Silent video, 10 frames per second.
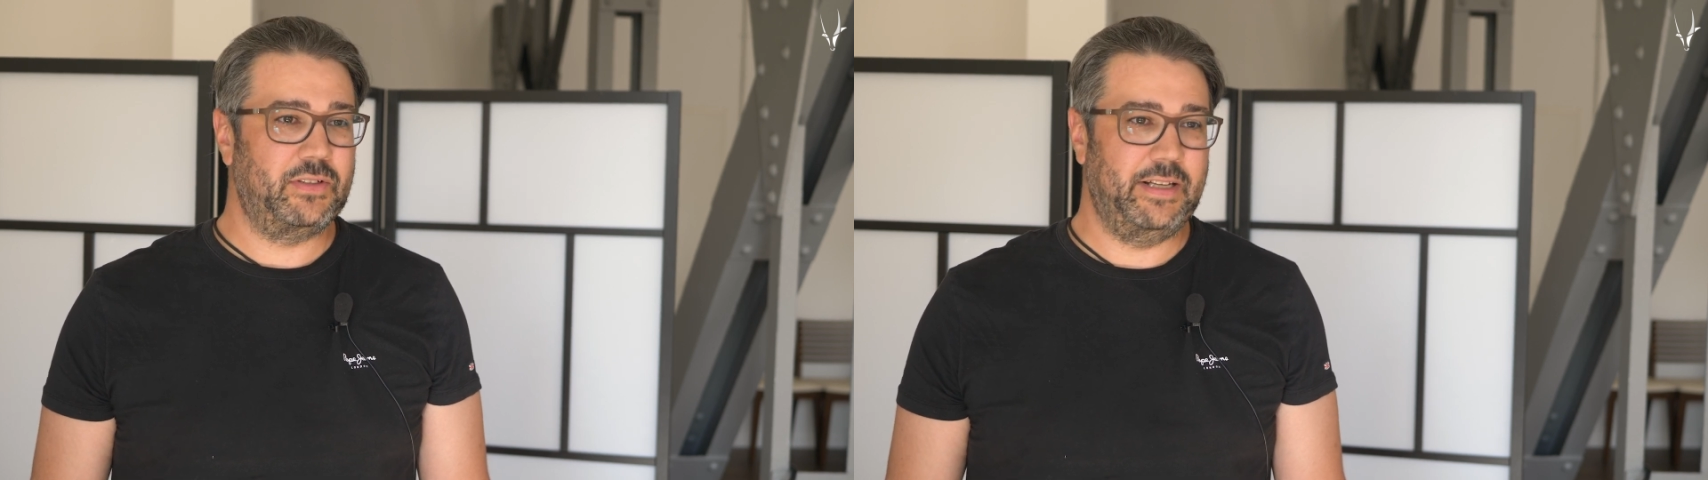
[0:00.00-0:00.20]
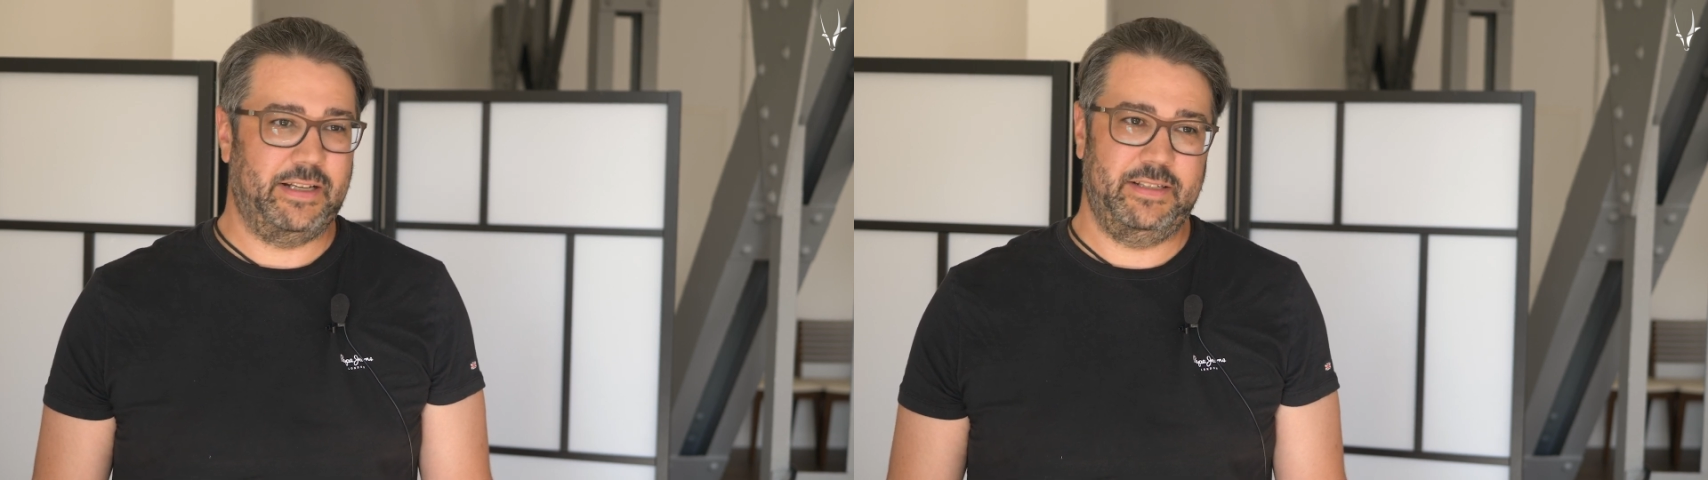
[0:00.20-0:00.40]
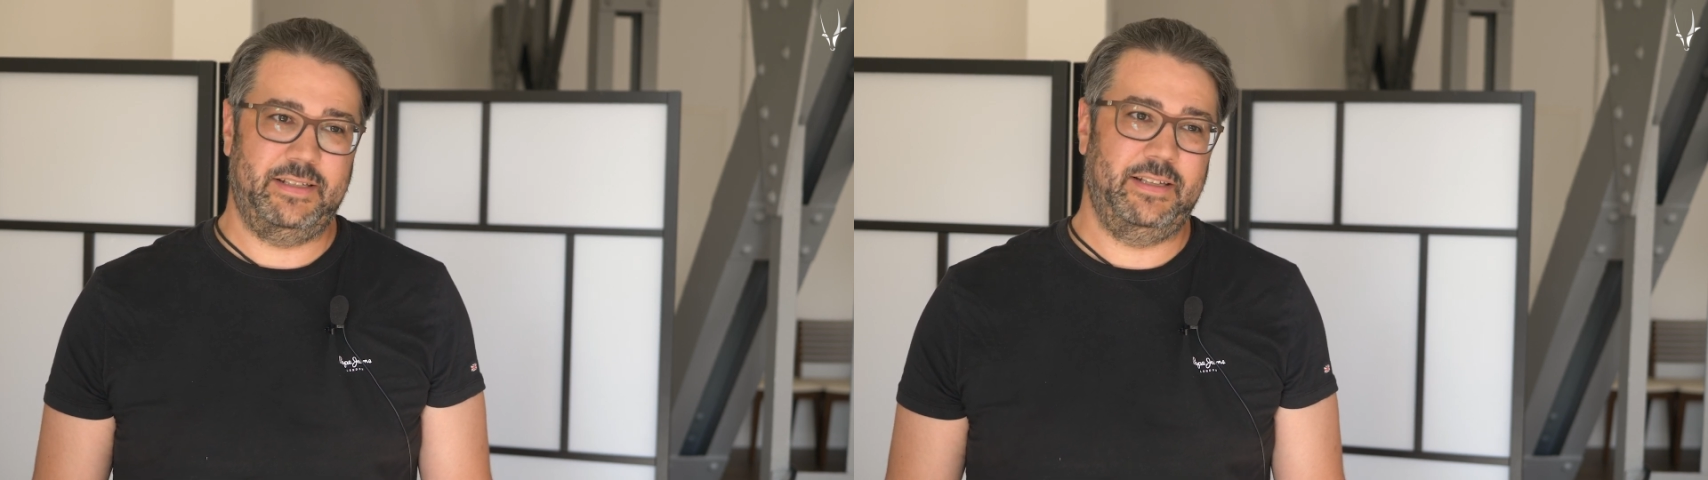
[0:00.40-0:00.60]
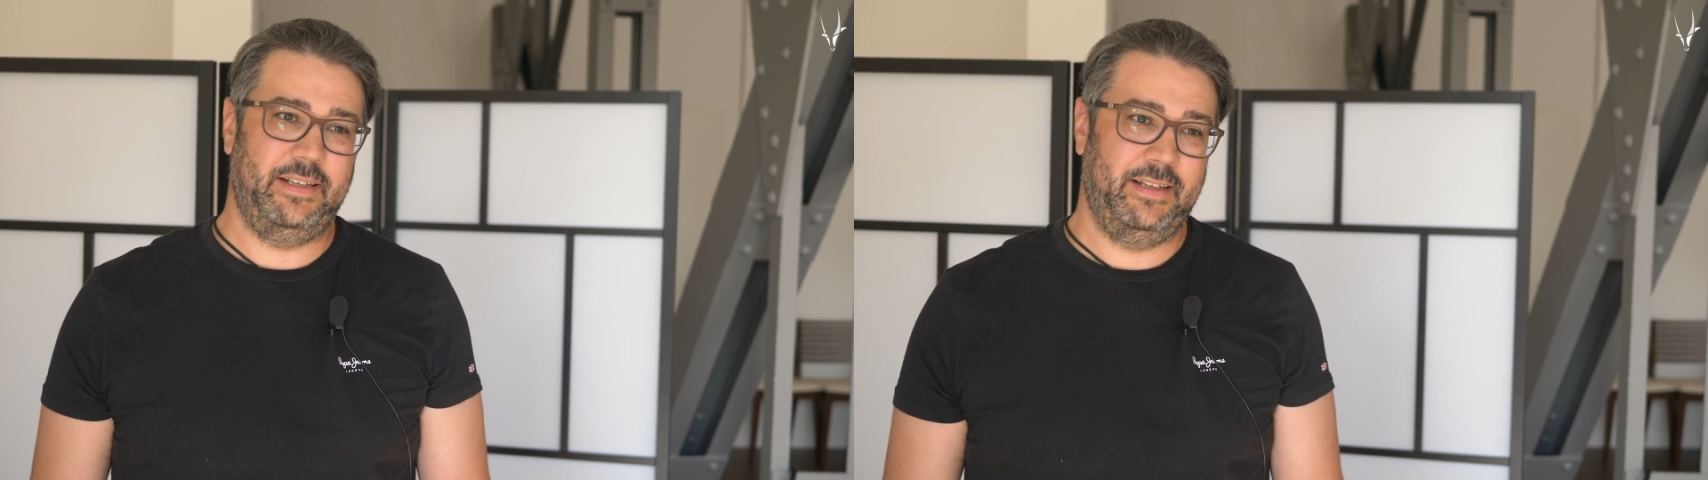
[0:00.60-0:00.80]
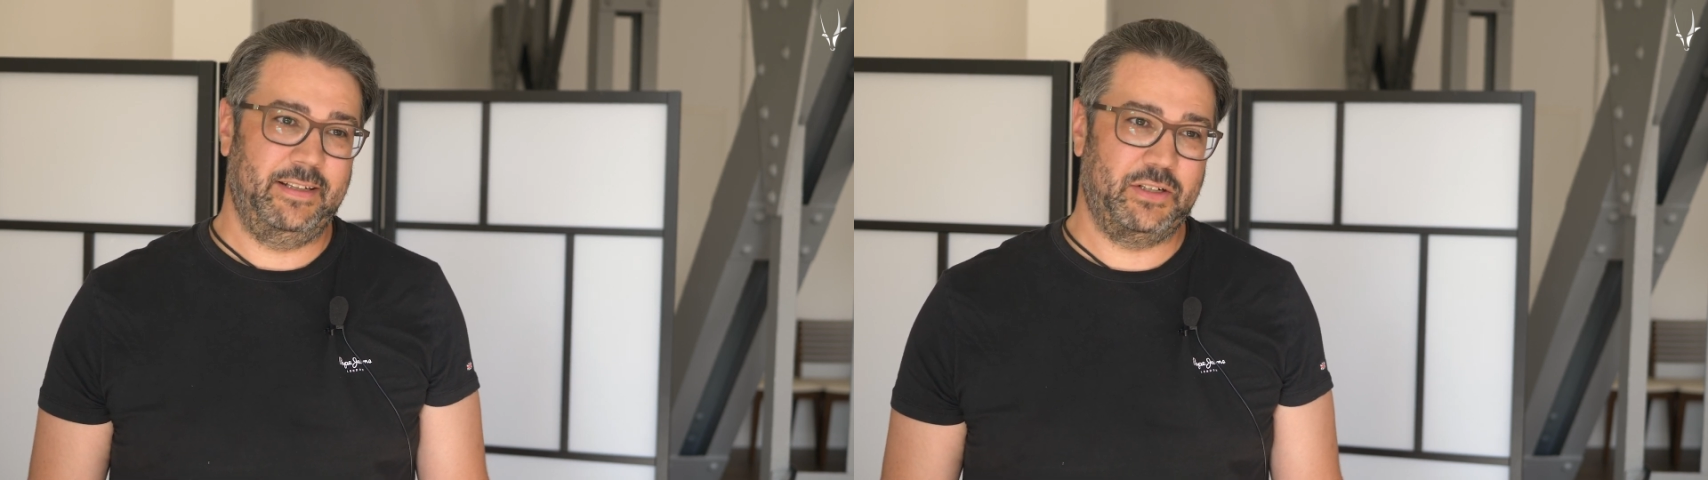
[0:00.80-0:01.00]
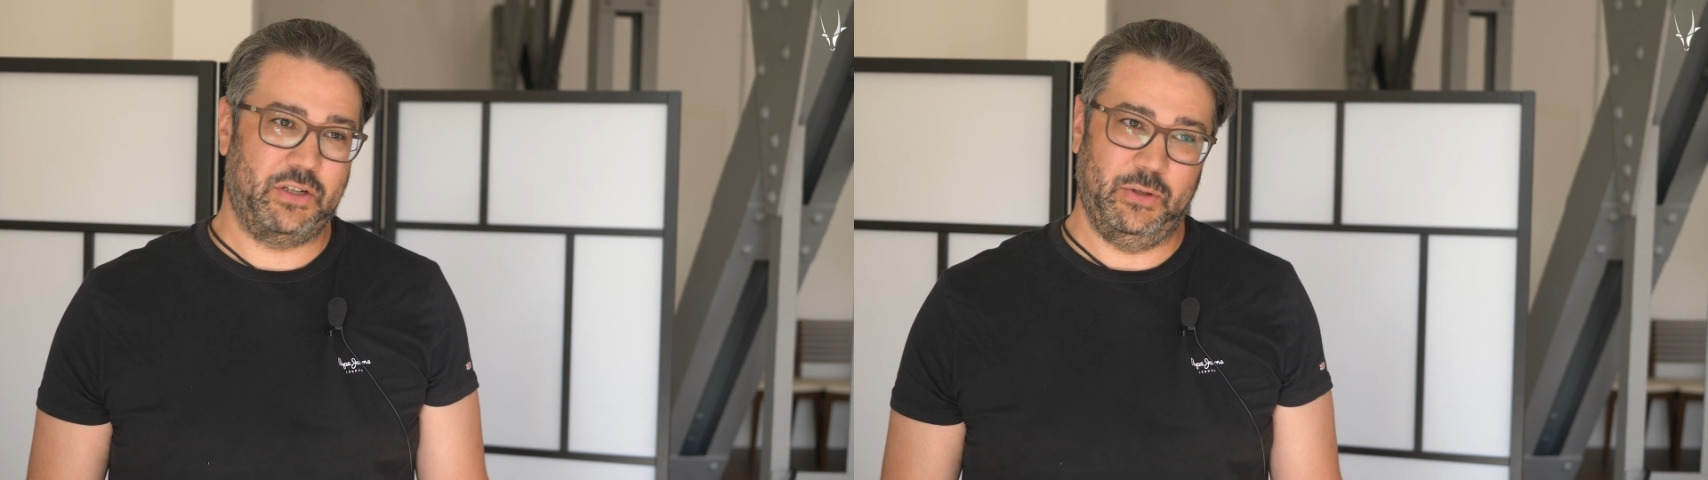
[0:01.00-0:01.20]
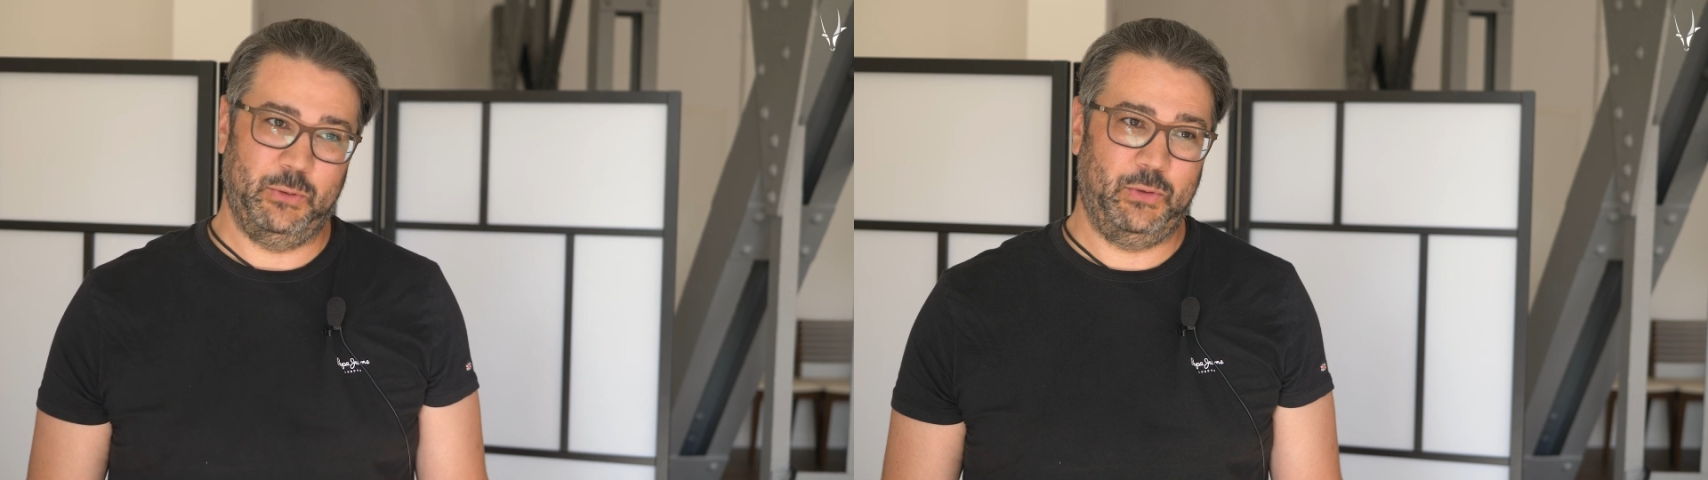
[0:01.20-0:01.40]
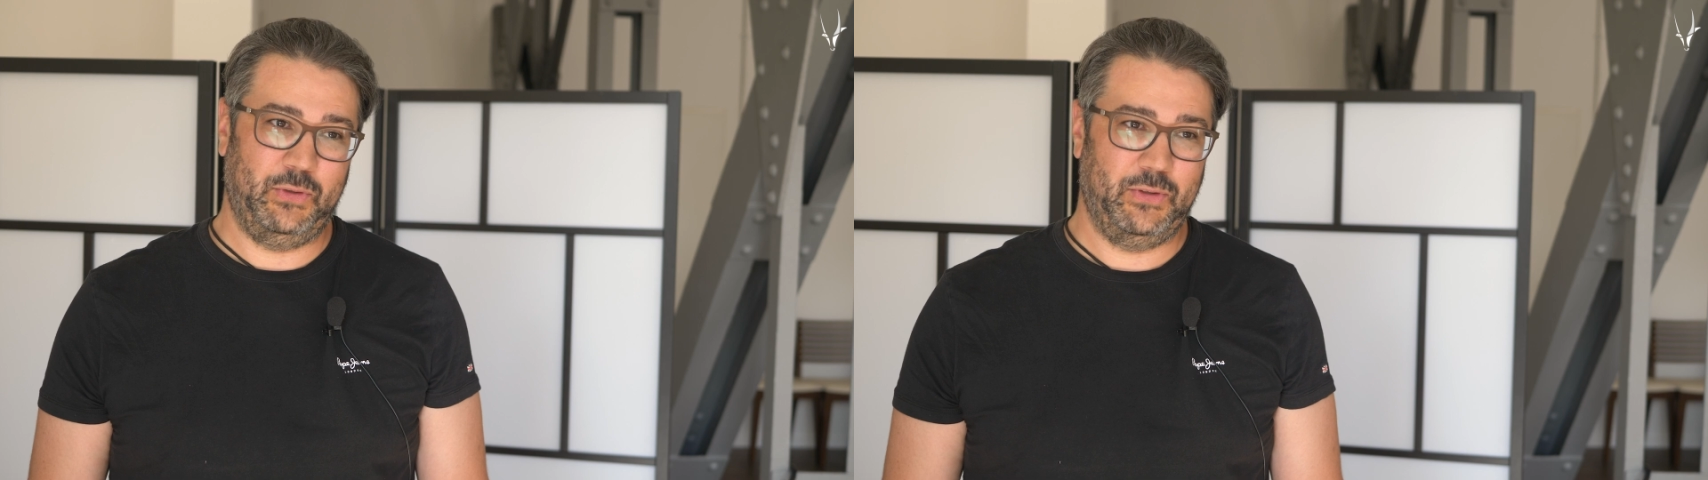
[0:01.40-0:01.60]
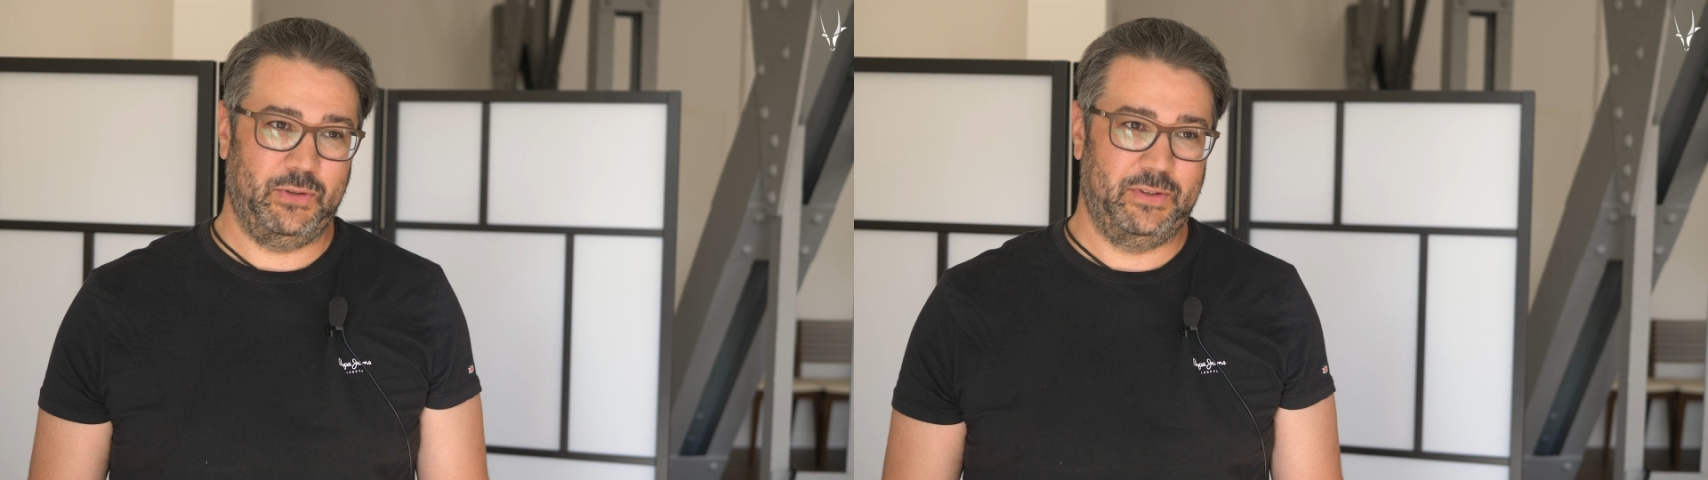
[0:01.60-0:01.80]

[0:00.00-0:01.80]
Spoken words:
legacy code